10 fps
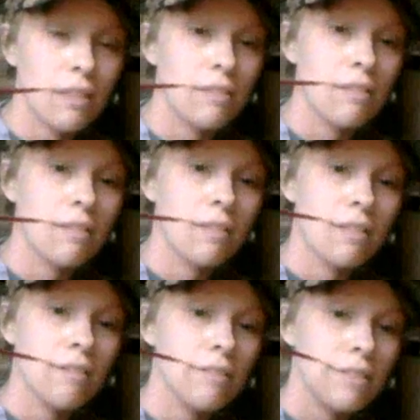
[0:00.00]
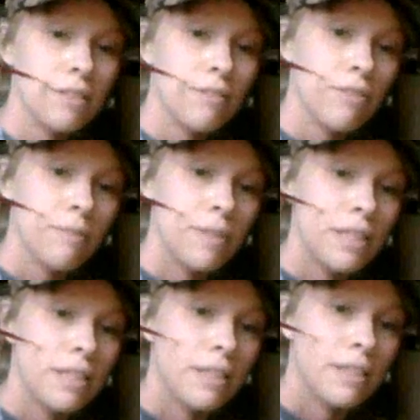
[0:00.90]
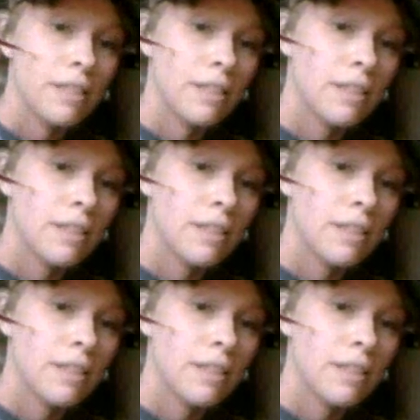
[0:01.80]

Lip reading: It goes in from here,